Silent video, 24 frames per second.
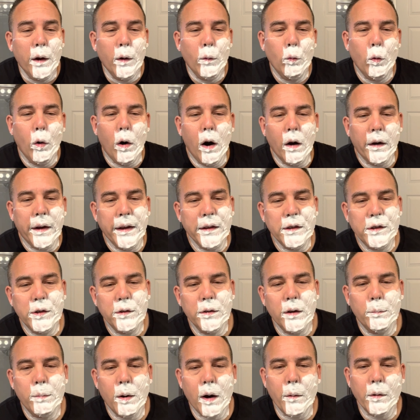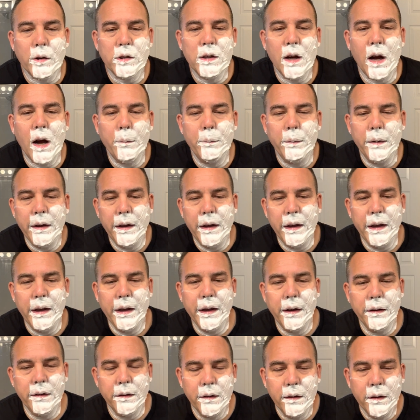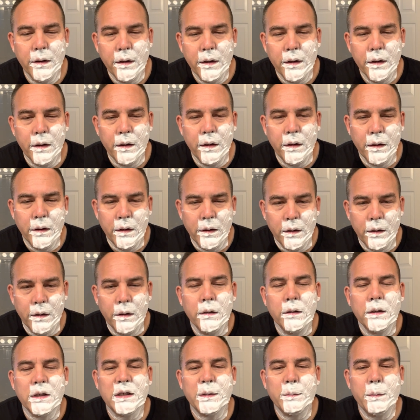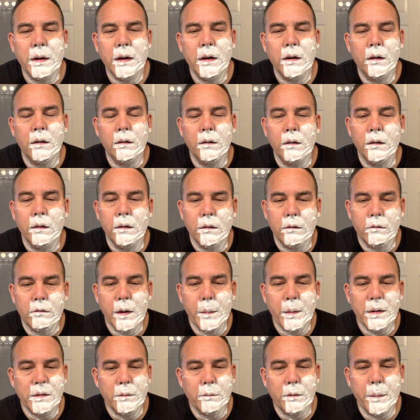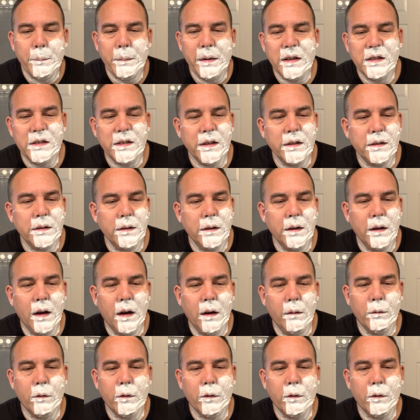Walk into a barbershop and smell reminiscent of